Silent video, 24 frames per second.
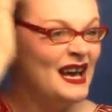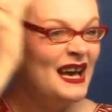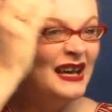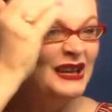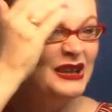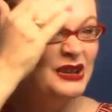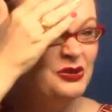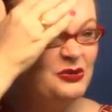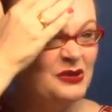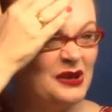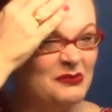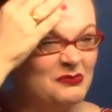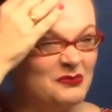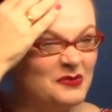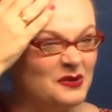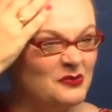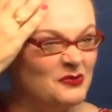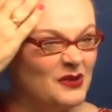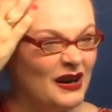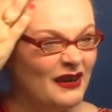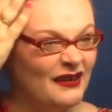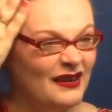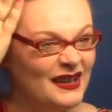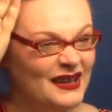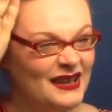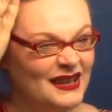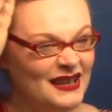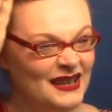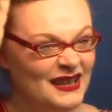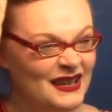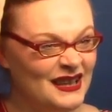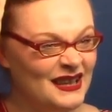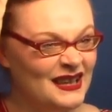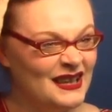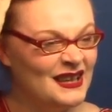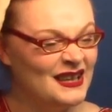I knew I'd be wearing
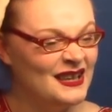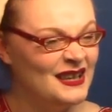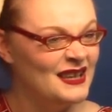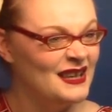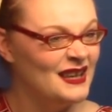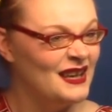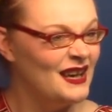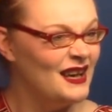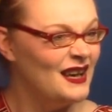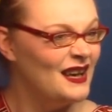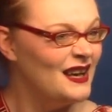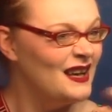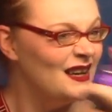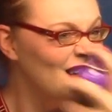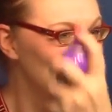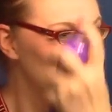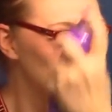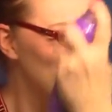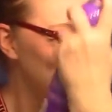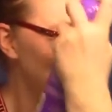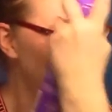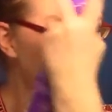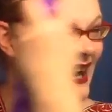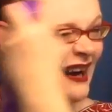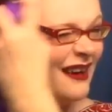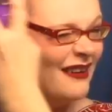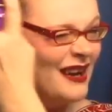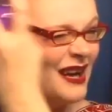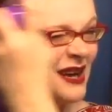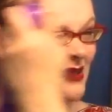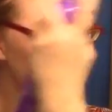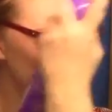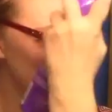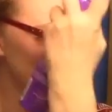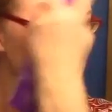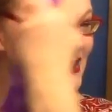my hair
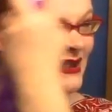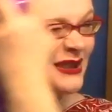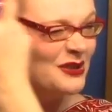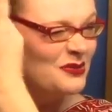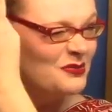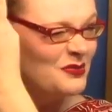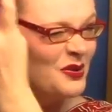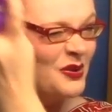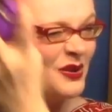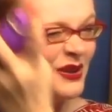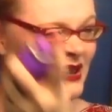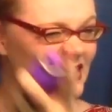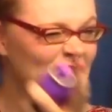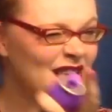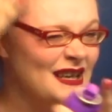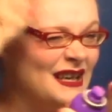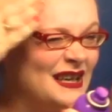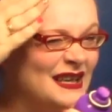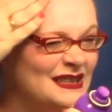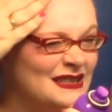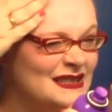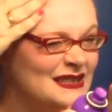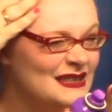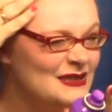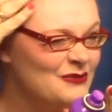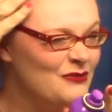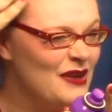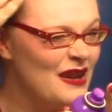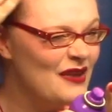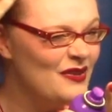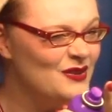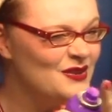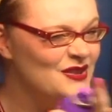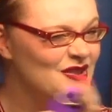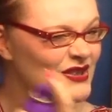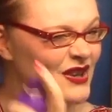up a little more as it's
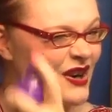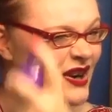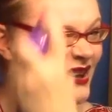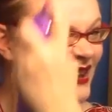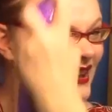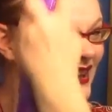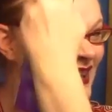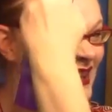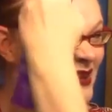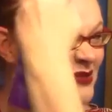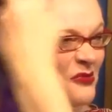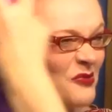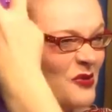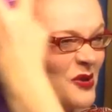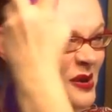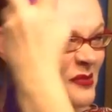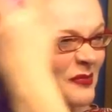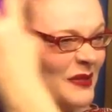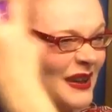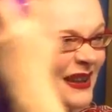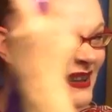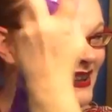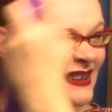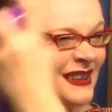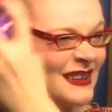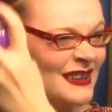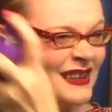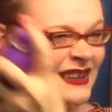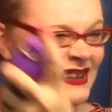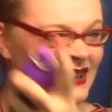weather starting to get warmer.